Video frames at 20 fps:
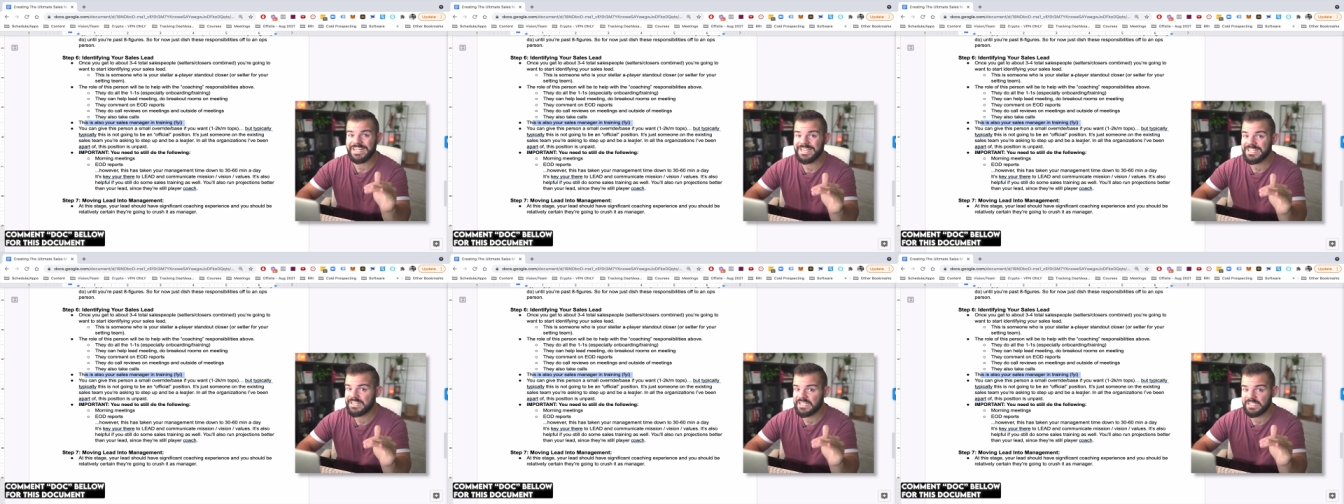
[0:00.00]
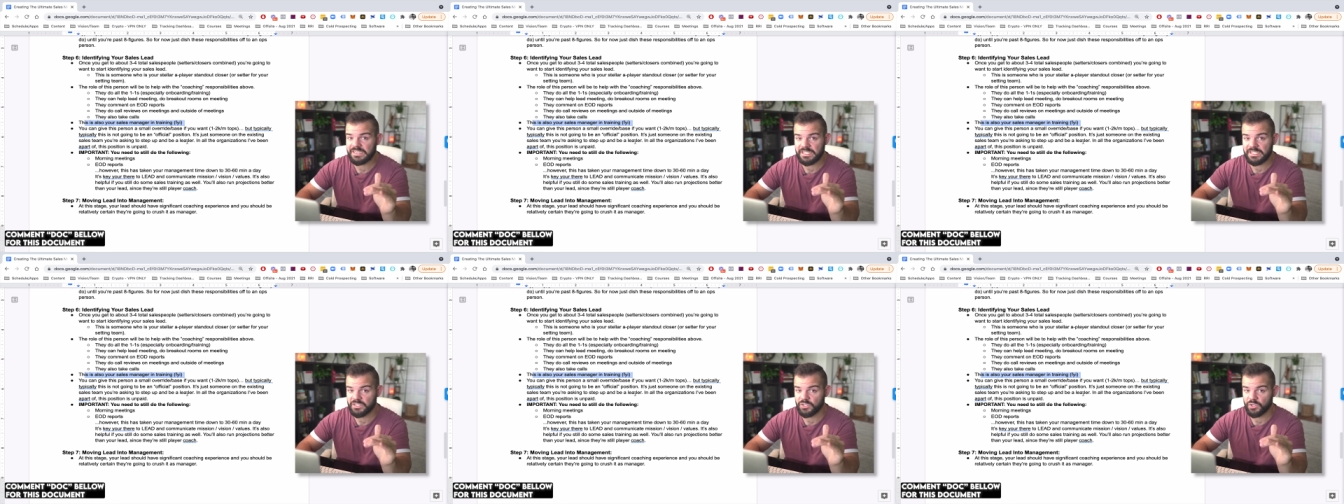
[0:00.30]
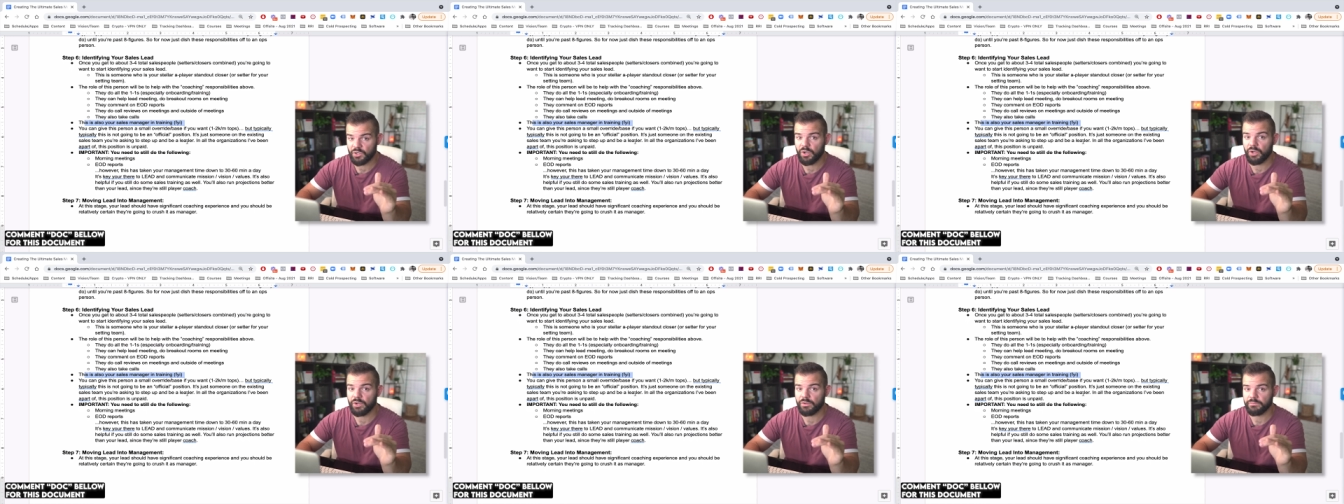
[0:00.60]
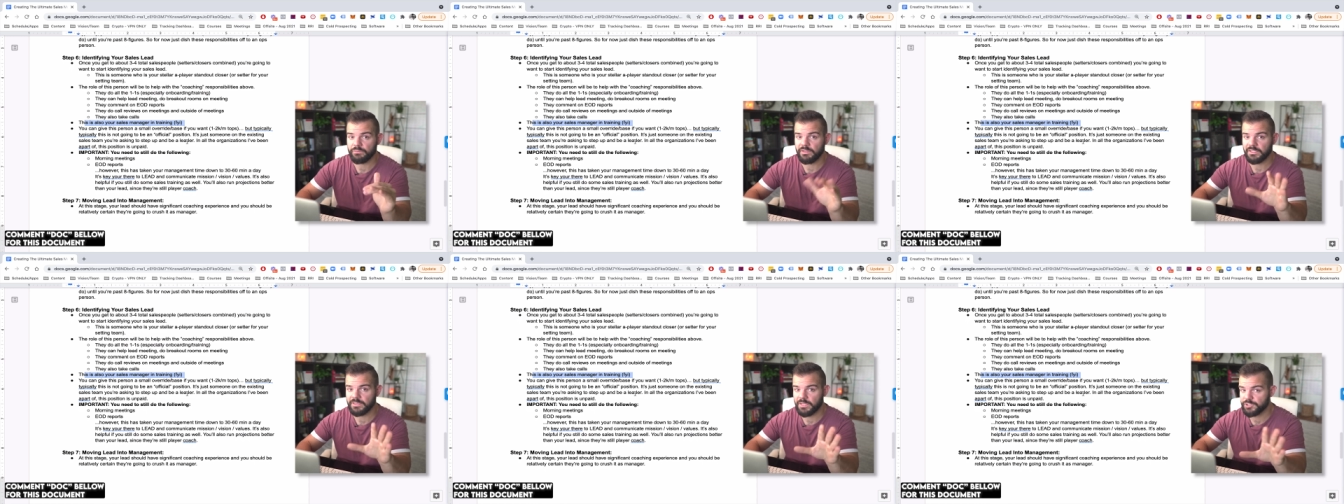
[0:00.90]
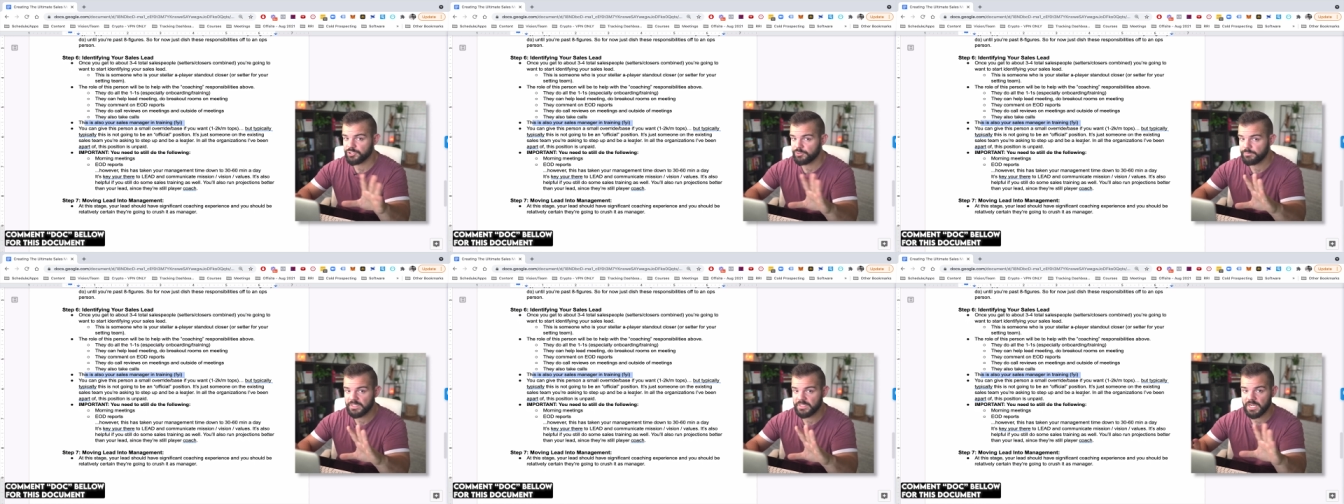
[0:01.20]
anything less at all. Like they
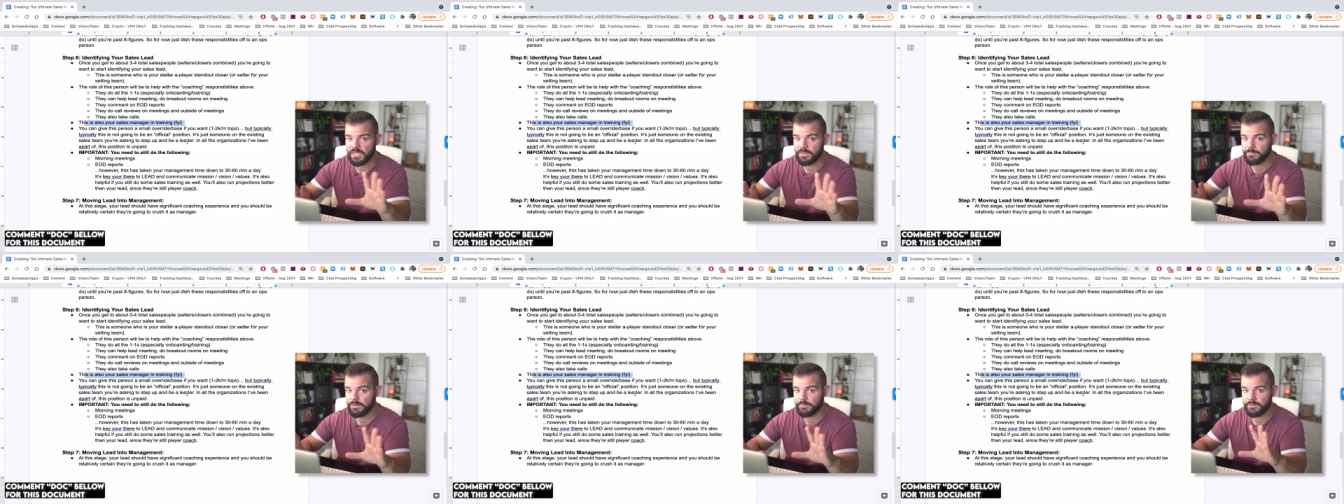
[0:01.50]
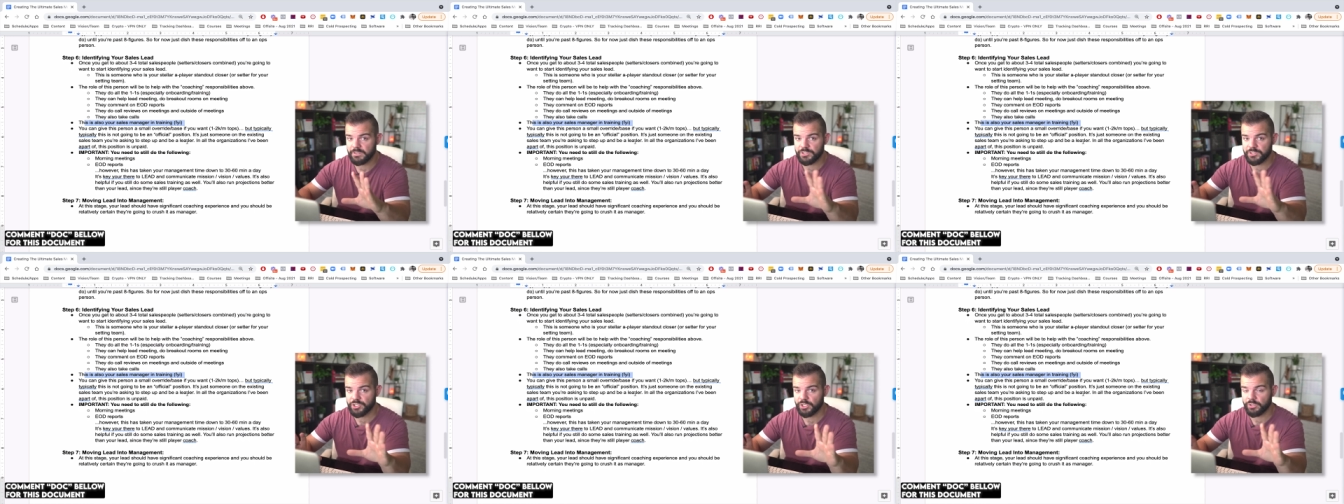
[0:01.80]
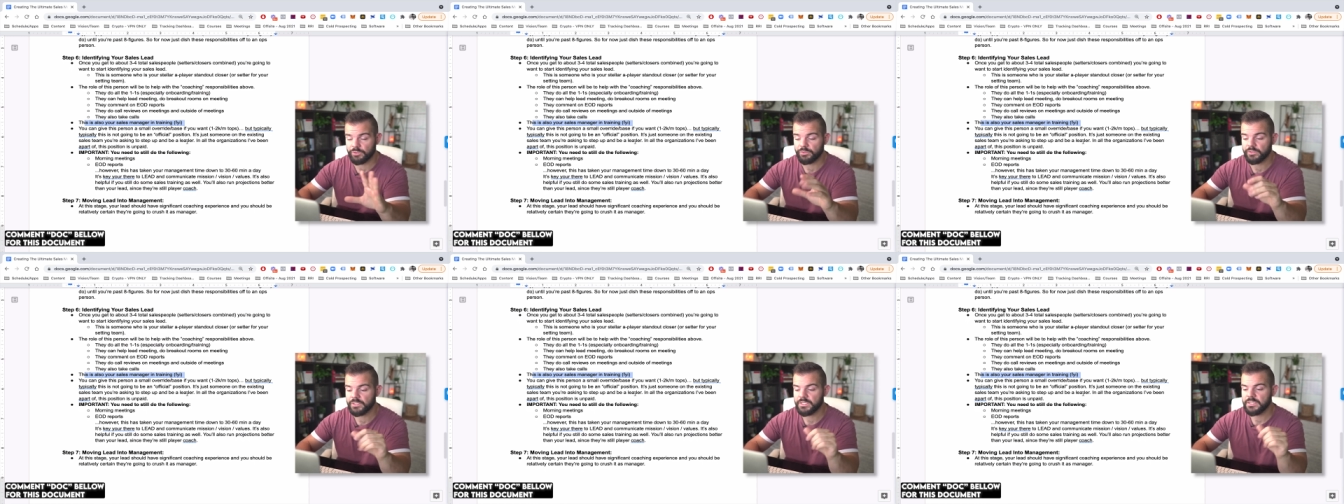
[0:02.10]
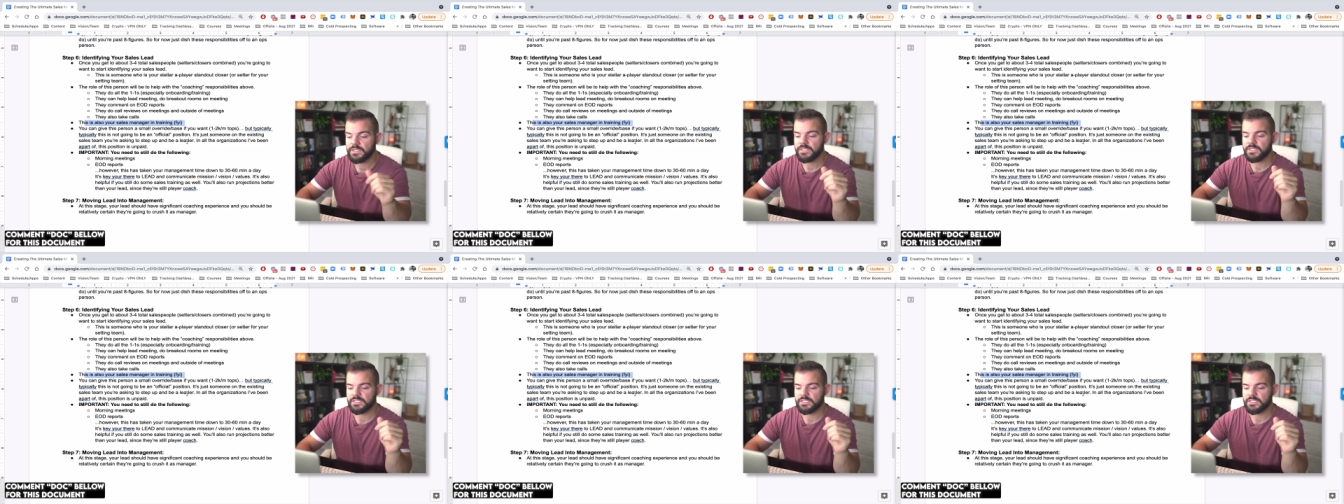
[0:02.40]
should be kind of be able to juggle